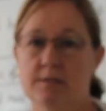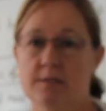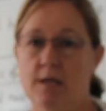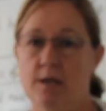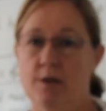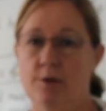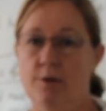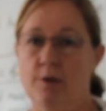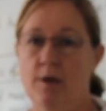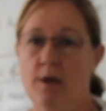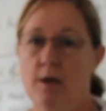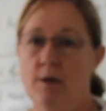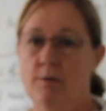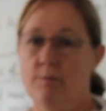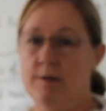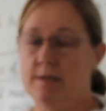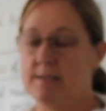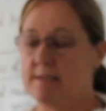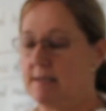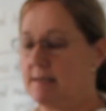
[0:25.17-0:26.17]
So
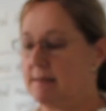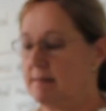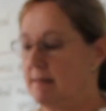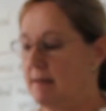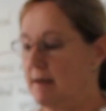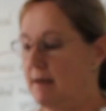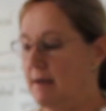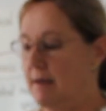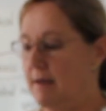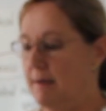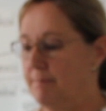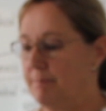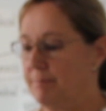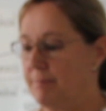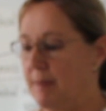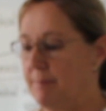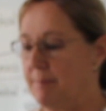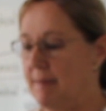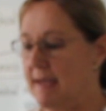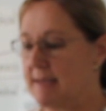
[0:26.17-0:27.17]
we did
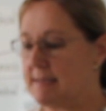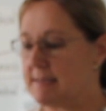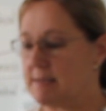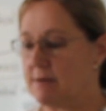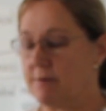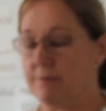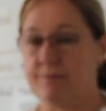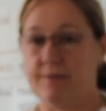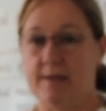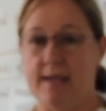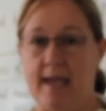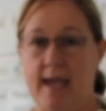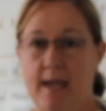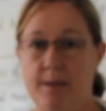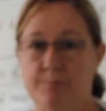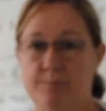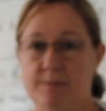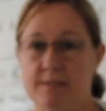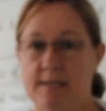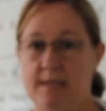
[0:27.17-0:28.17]
the mass of the
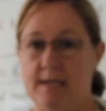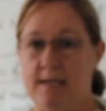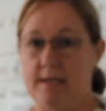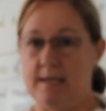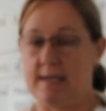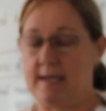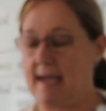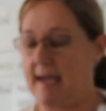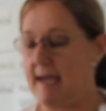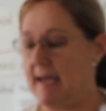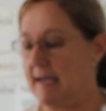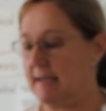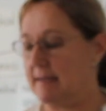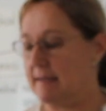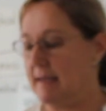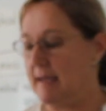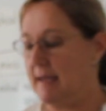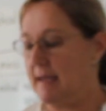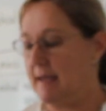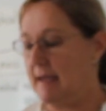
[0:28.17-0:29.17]
empty
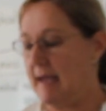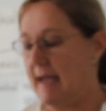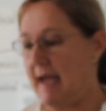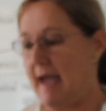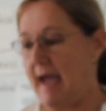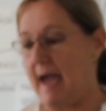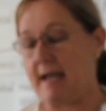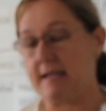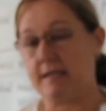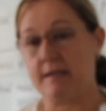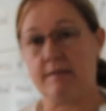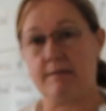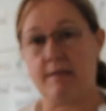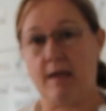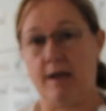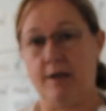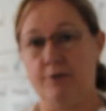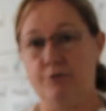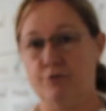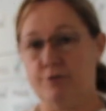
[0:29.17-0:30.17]
can, added the
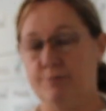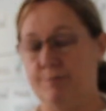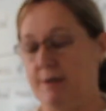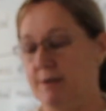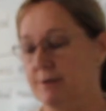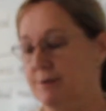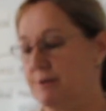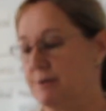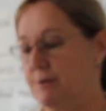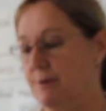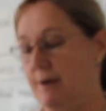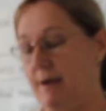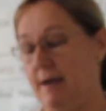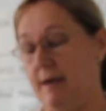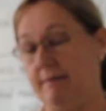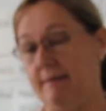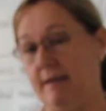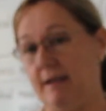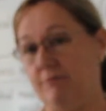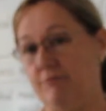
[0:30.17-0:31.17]
100 mils to it
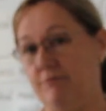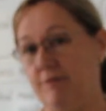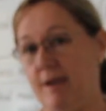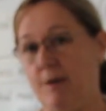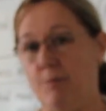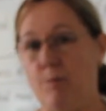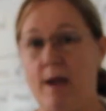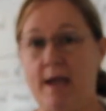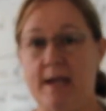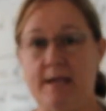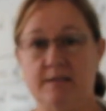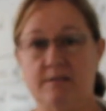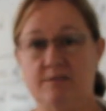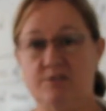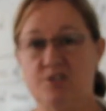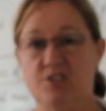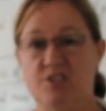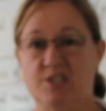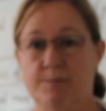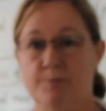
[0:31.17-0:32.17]
and then reweighed and
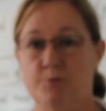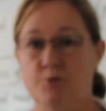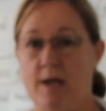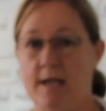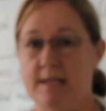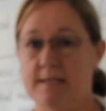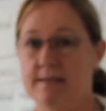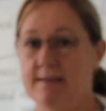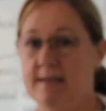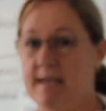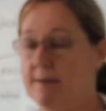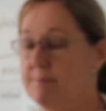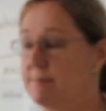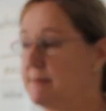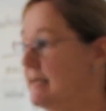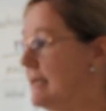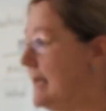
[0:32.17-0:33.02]
just subtracted the empty